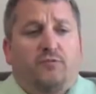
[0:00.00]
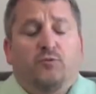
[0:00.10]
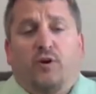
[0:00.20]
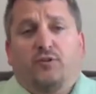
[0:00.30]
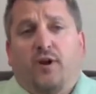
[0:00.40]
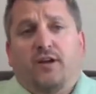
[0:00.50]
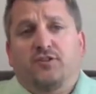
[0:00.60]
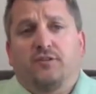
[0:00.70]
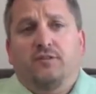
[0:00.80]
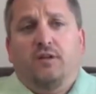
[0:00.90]
have some great
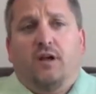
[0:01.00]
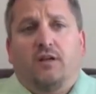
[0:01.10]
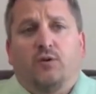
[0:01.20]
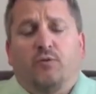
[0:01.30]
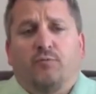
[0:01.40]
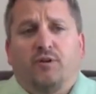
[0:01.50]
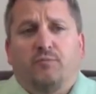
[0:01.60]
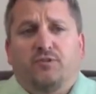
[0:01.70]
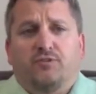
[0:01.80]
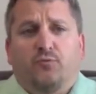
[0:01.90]
traction. We've been in
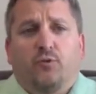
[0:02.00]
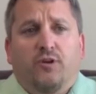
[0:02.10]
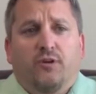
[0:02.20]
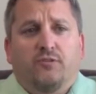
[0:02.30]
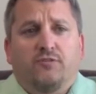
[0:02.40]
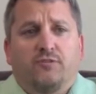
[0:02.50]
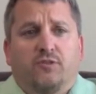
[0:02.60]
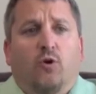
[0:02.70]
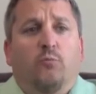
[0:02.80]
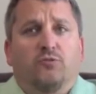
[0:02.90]
business 4 years,
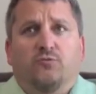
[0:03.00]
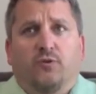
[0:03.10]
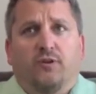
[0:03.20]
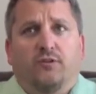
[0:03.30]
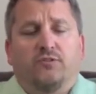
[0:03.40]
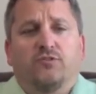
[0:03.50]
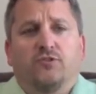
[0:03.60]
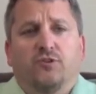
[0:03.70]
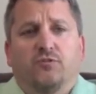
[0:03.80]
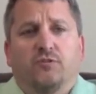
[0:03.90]
or almost 4 years in
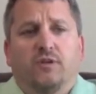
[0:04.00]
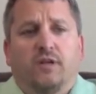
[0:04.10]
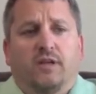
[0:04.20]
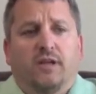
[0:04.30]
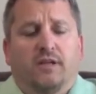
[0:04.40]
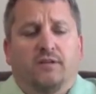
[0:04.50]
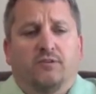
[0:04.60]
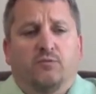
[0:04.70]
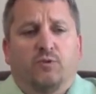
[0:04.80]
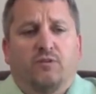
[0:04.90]
June,
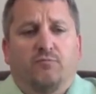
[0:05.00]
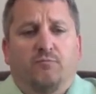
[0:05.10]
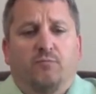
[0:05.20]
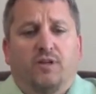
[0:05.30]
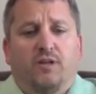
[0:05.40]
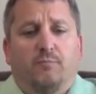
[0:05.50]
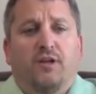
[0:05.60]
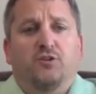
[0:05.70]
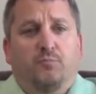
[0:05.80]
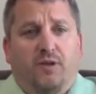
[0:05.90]
and we did a
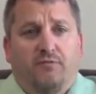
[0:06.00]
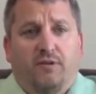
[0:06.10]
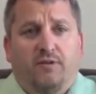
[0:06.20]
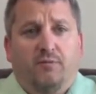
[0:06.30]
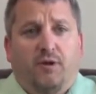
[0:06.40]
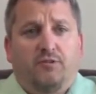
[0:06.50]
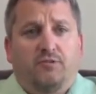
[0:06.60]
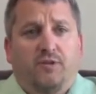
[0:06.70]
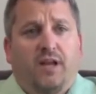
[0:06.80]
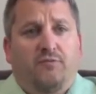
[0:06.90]
major pivot about
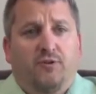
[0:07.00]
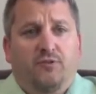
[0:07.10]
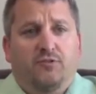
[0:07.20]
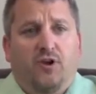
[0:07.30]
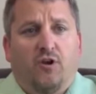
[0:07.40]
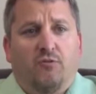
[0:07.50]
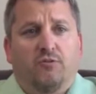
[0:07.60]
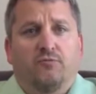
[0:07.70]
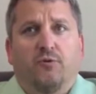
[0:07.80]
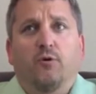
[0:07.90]
2.5 years ago
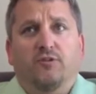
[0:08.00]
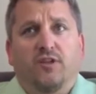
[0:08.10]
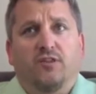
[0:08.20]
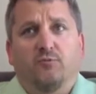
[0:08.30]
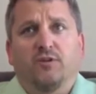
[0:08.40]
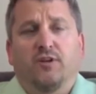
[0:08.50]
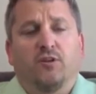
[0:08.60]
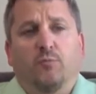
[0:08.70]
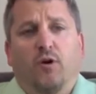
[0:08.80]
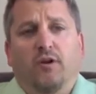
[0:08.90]
to focus on the
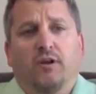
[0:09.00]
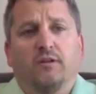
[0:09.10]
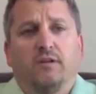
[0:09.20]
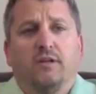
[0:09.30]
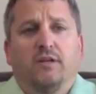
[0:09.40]
retailer market.